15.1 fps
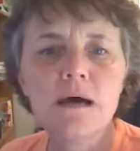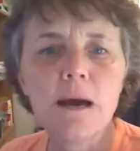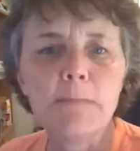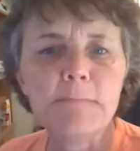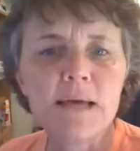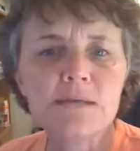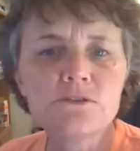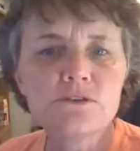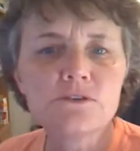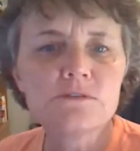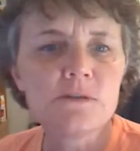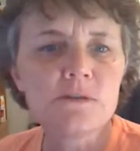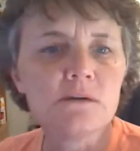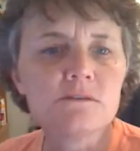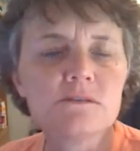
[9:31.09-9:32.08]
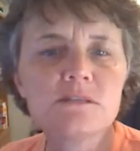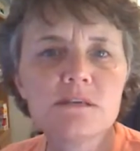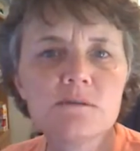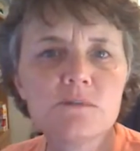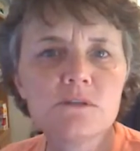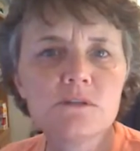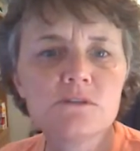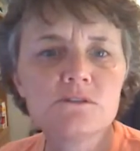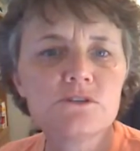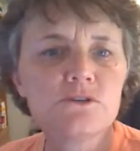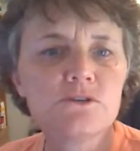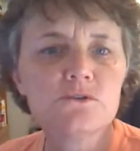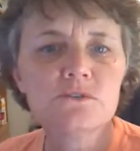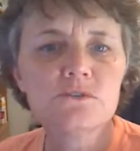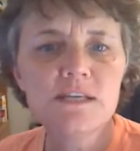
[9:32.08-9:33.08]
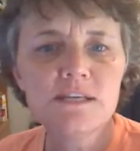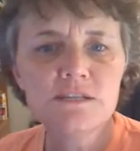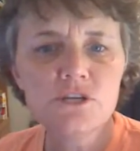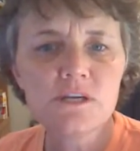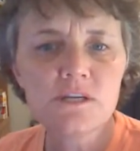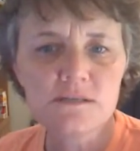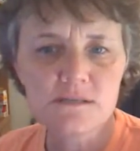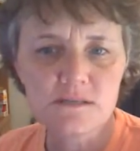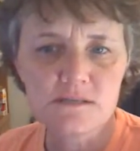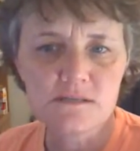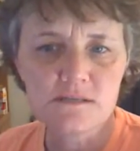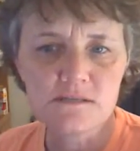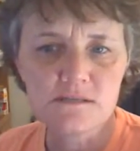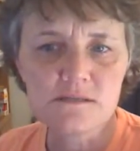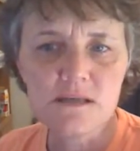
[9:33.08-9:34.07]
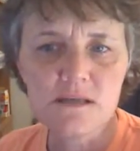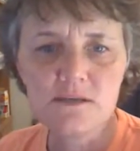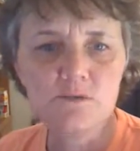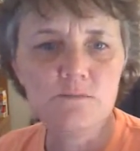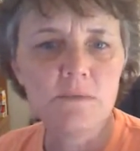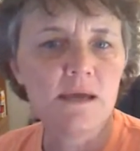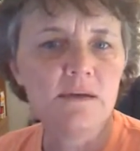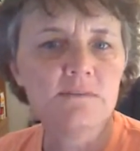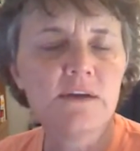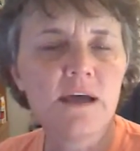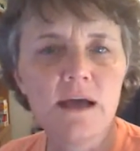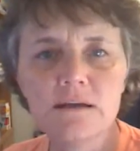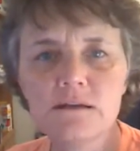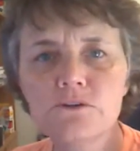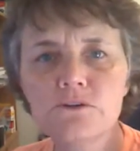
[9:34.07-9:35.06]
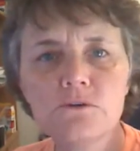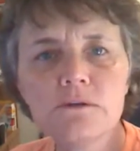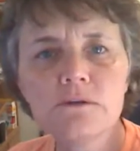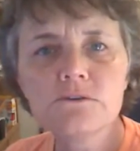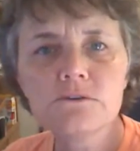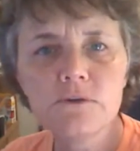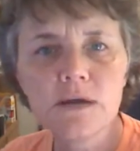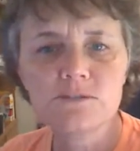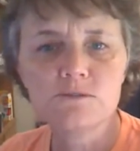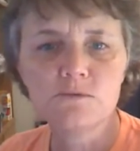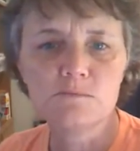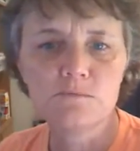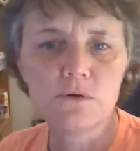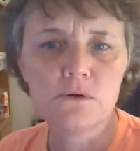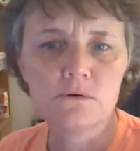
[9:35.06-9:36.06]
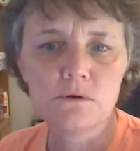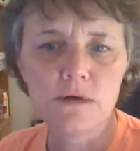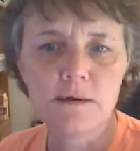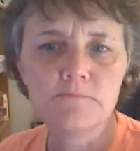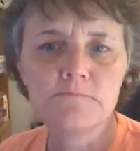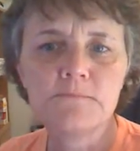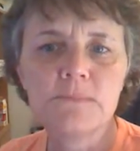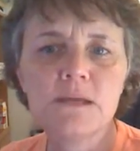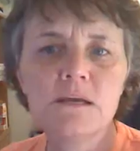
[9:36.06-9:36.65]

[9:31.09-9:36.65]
Mentors are similar to teaching assistants that you may have had in your undergraduate program.